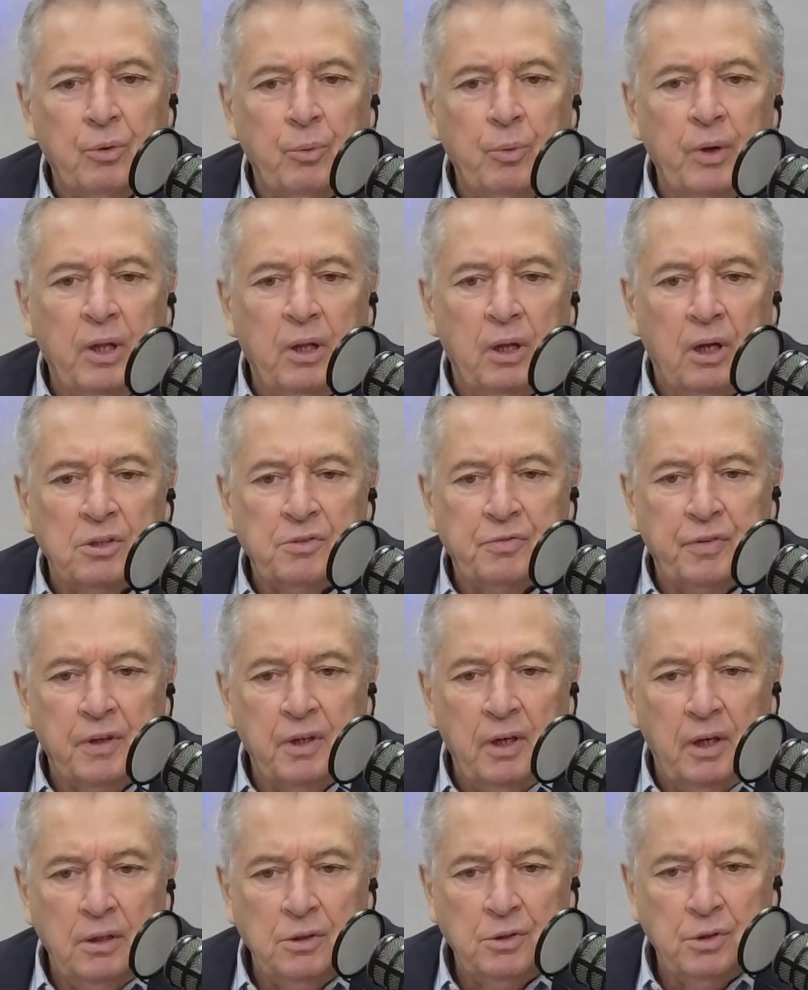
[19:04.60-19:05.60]

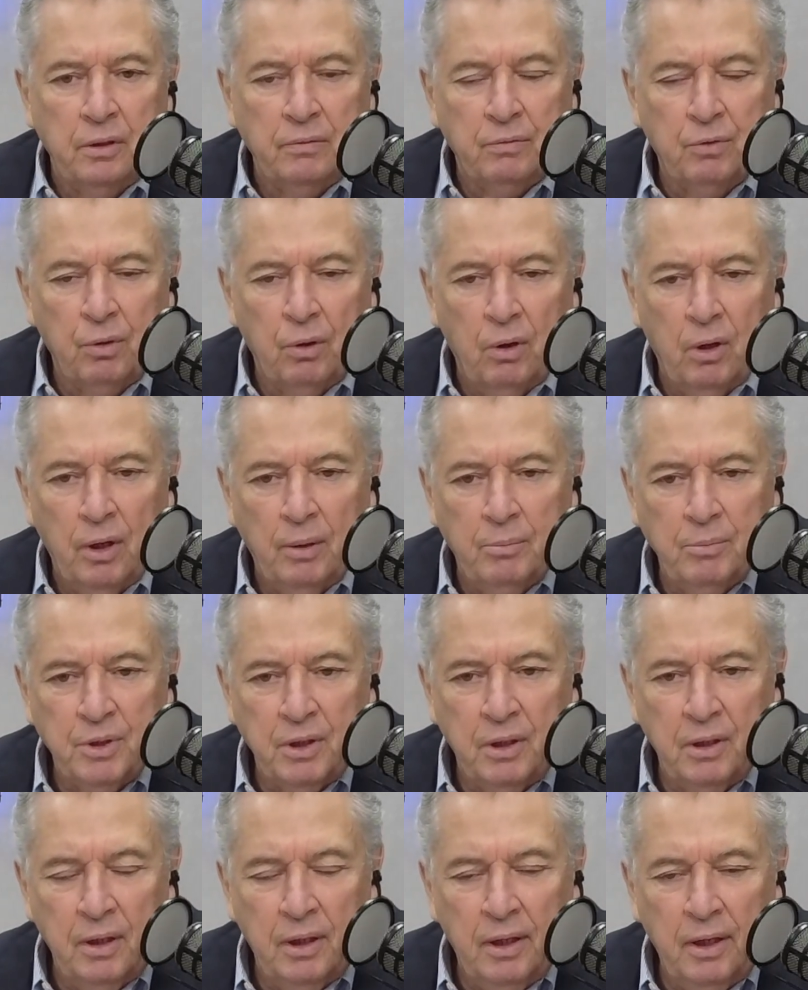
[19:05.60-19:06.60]
reclassification of crimes,
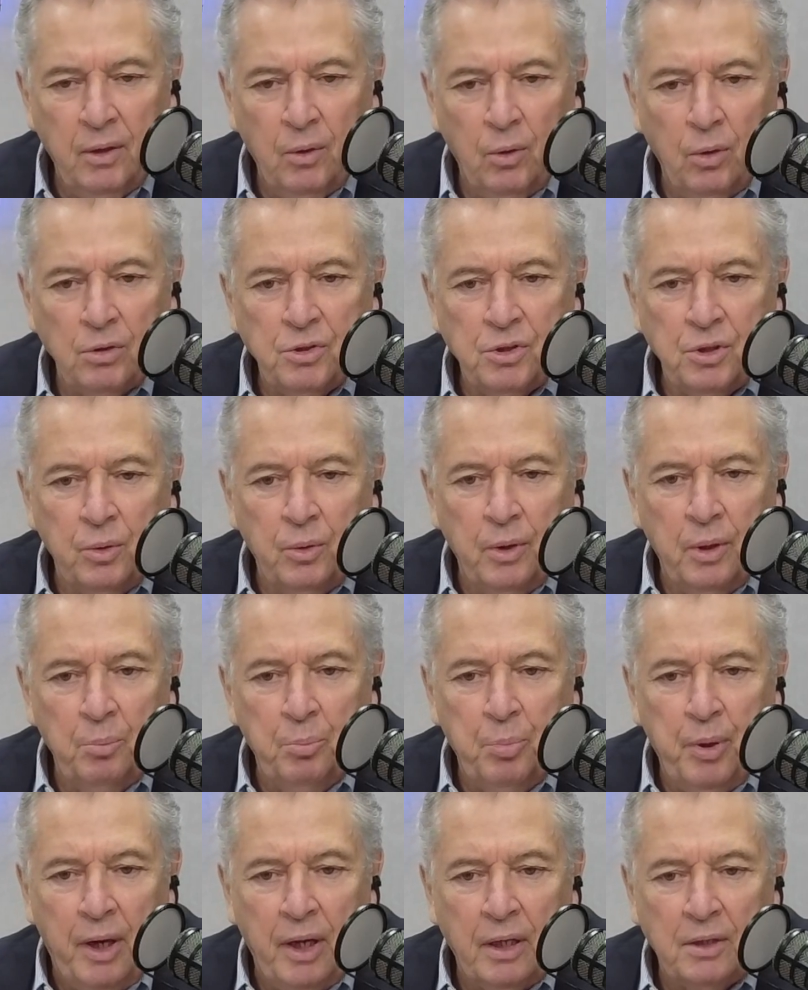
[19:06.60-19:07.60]
and it also
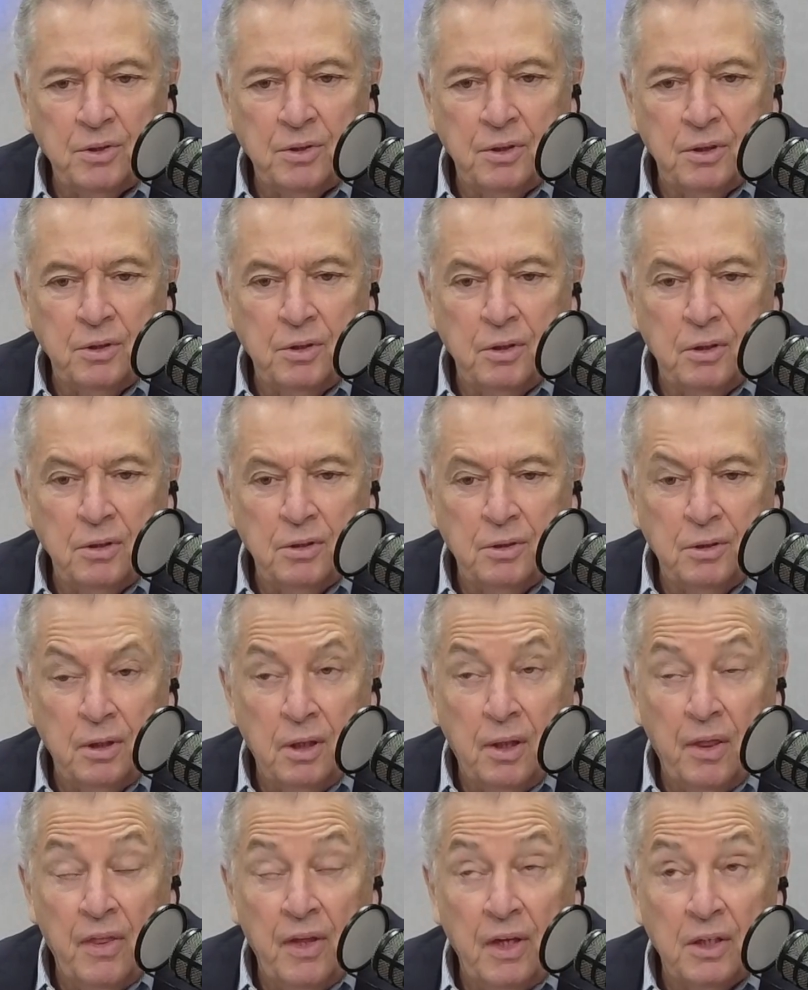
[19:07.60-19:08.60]
impacts the,
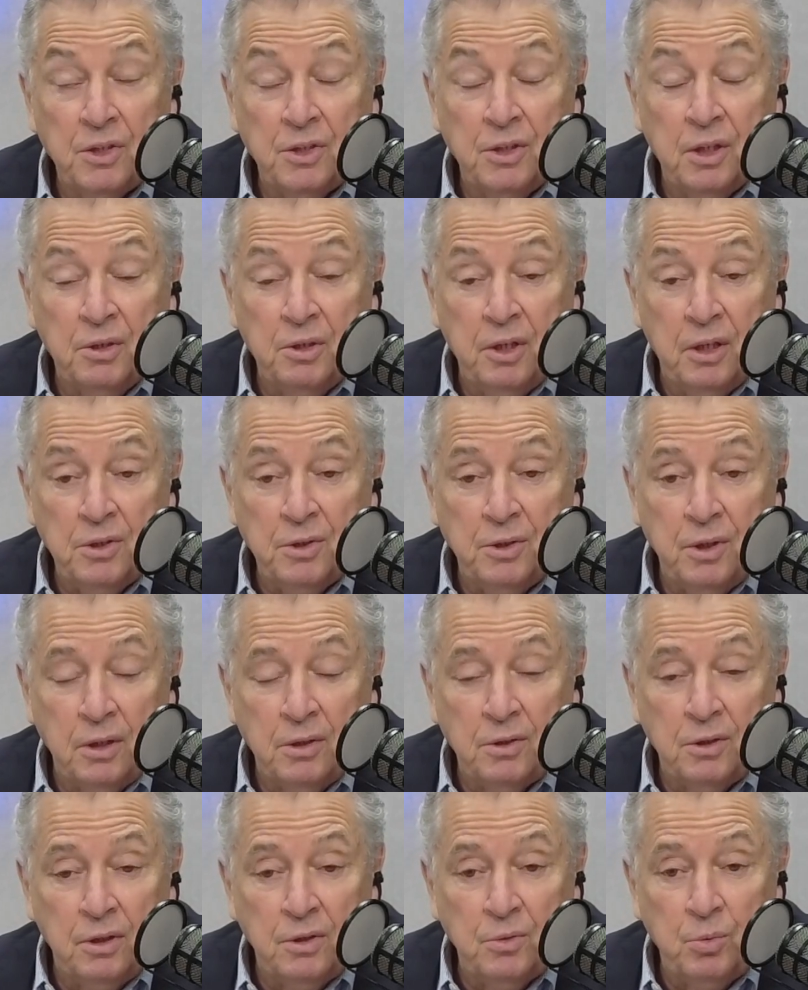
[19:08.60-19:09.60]
the
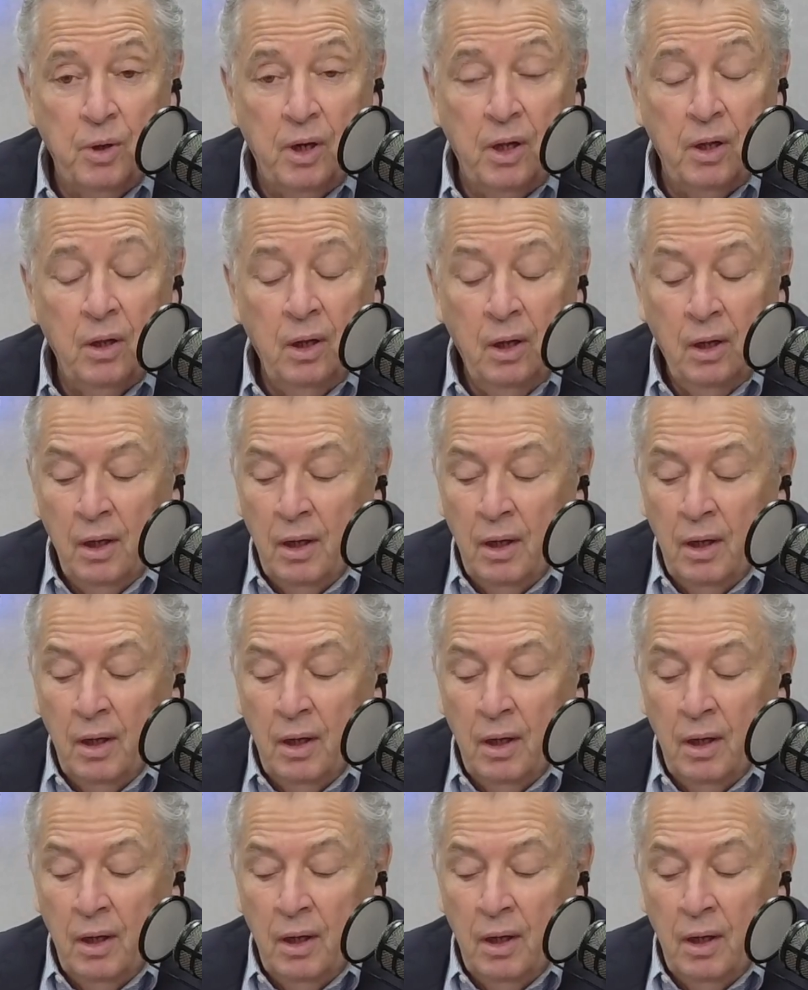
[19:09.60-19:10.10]
statistics as well.